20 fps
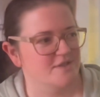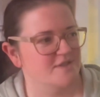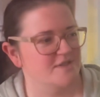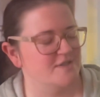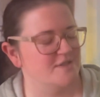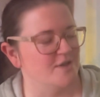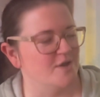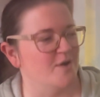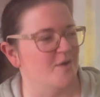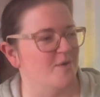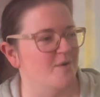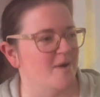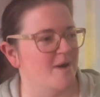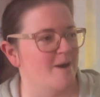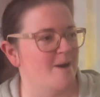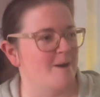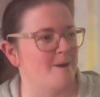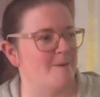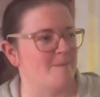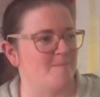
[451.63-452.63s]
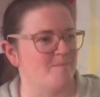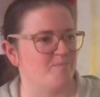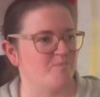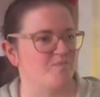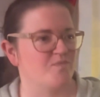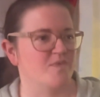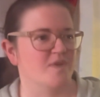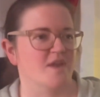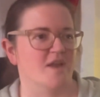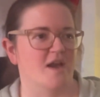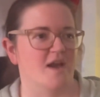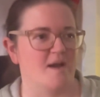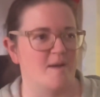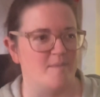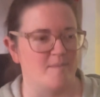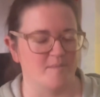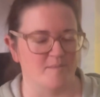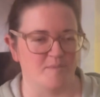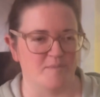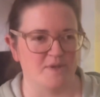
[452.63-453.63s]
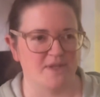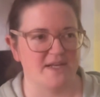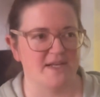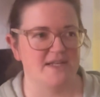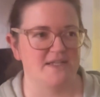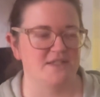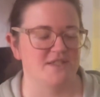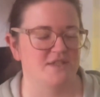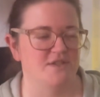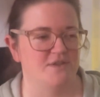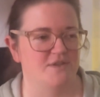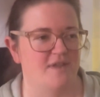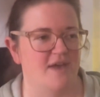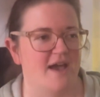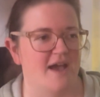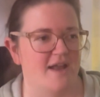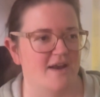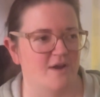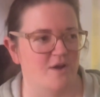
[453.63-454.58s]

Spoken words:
So I'm planning to do that.